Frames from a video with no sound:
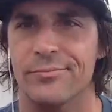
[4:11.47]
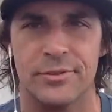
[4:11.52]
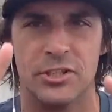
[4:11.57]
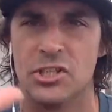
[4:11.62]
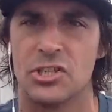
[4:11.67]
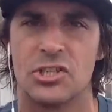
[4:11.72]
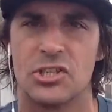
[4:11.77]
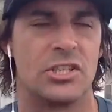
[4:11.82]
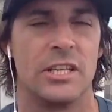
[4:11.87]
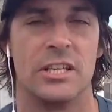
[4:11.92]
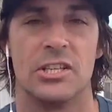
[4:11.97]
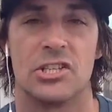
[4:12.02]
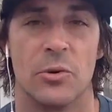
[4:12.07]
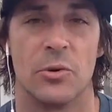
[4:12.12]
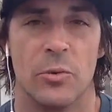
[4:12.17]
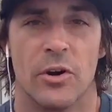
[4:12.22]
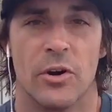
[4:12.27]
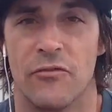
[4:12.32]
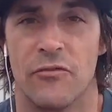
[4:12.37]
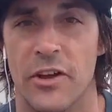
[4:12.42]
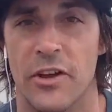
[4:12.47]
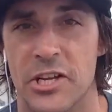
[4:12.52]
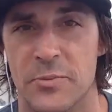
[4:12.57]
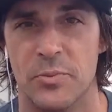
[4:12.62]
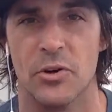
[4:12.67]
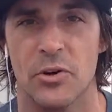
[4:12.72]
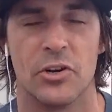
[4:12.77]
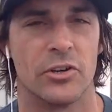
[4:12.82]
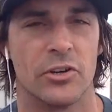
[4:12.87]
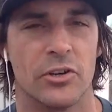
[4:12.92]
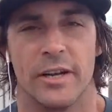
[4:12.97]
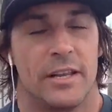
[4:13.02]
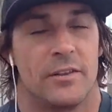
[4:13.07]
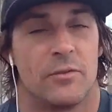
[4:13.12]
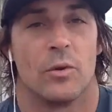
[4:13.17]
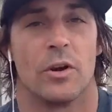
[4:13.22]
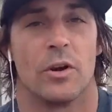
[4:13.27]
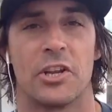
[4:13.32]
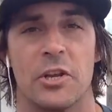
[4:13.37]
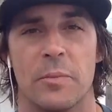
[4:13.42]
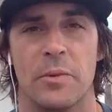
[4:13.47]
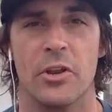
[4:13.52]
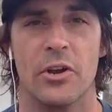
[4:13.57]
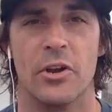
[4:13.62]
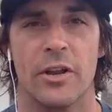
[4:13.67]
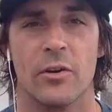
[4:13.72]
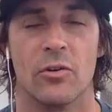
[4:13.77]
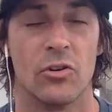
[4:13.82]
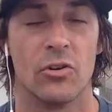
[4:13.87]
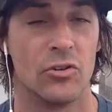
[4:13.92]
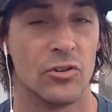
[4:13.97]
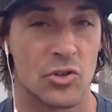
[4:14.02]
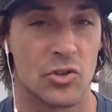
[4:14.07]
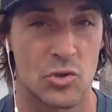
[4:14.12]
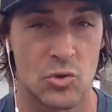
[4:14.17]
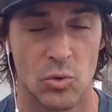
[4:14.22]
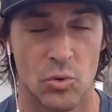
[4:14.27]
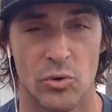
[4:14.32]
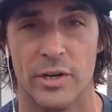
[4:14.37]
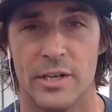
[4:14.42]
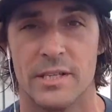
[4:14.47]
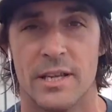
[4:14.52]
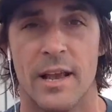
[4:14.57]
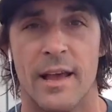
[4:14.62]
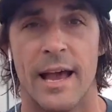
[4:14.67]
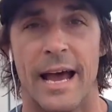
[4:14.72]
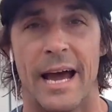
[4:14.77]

just seen somewhere on Facebook or anywhere in our community or heard the stories.